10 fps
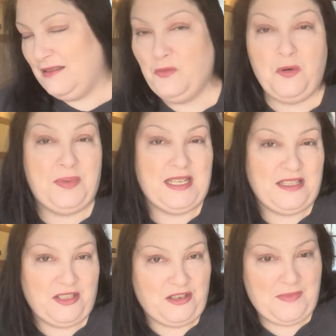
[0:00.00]
what
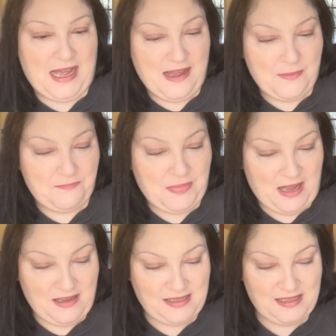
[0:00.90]
percentage I'm at,
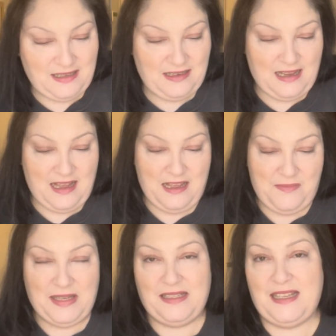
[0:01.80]
but
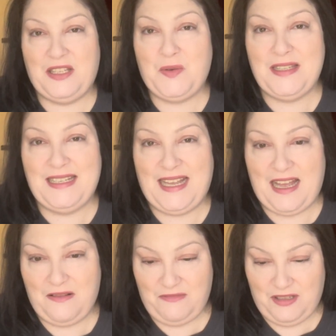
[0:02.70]
as I say, 20
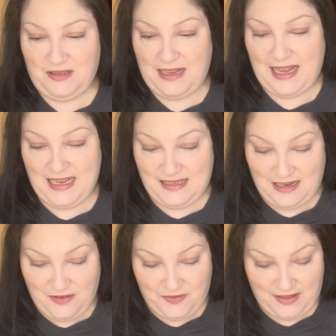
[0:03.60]
count
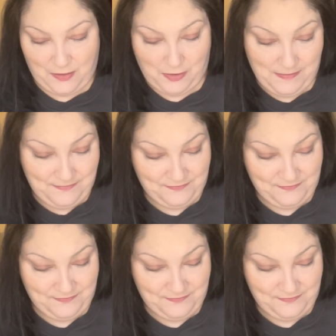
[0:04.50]
Ada for that one.